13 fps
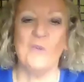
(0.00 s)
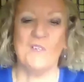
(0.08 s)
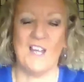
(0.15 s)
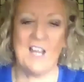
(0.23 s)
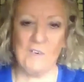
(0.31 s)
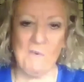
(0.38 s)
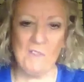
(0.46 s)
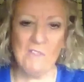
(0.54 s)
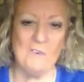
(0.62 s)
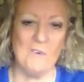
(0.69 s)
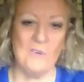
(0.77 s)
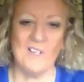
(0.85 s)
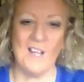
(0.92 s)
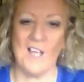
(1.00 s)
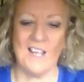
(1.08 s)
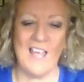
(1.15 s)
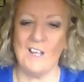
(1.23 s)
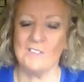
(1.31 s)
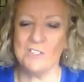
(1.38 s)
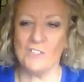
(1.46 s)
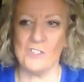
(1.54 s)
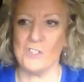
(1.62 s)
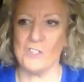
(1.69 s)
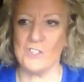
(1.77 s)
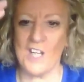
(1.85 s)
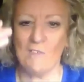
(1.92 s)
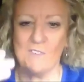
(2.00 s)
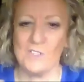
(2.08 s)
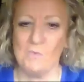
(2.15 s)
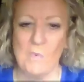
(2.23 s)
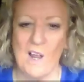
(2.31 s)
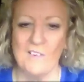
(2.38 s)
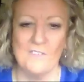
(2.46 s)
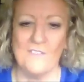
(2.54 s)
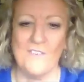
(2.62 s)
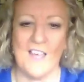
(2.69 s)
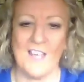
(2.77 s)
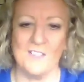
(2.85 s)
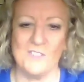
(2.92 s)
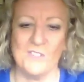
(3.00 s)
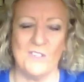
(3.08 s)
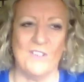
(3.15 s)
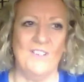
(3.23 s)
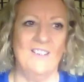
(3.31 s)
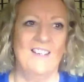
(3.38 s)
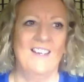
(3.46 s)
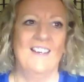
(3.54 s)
that everyone thought accountants just have this one face, you know.